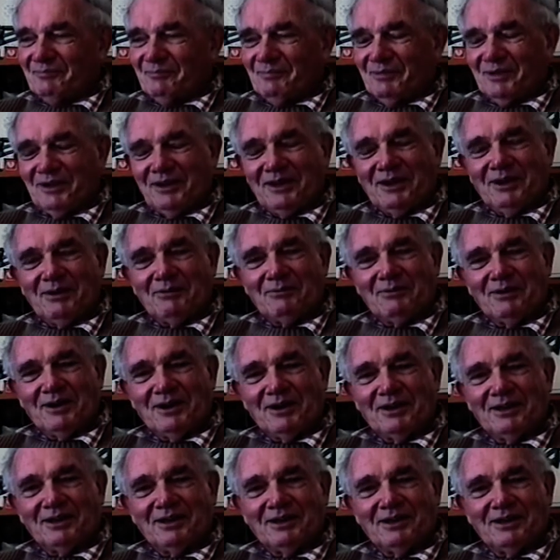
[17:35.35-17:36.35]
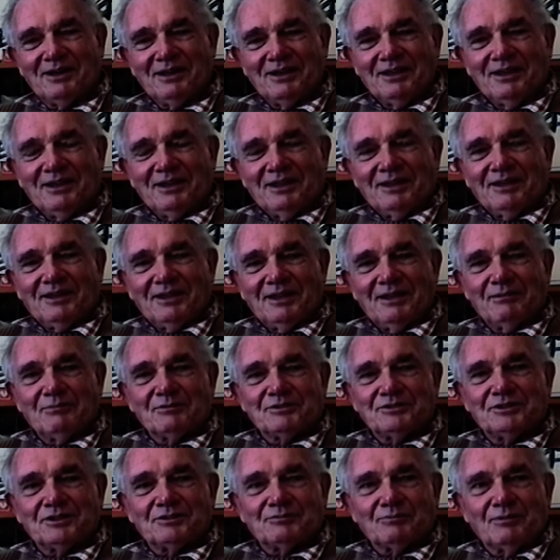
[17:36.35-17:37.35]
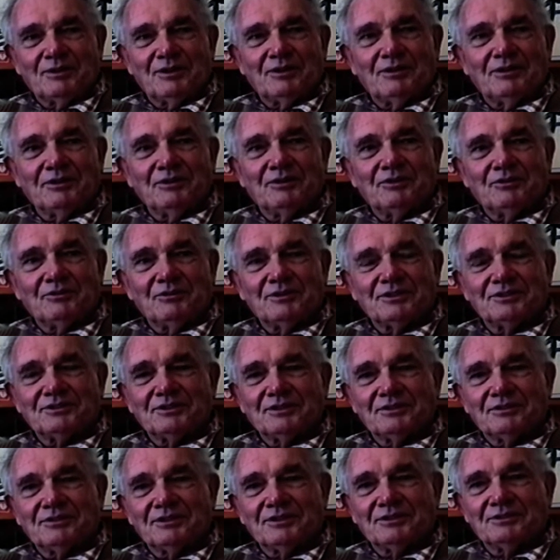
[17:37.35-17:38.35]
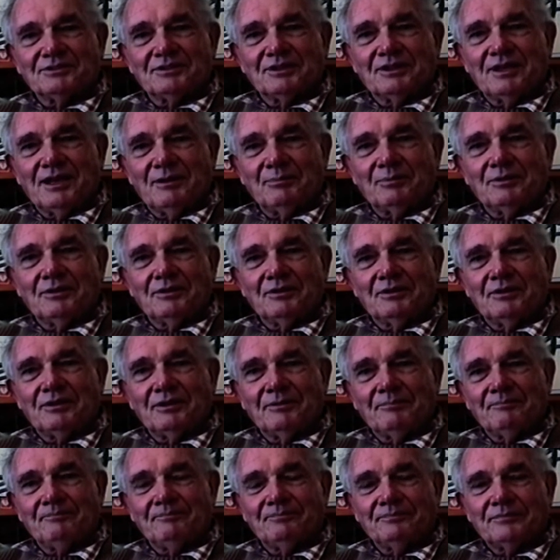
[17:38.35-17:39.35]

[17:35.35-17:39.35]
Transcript: But anyway, that was just one of the interesting things that happened there.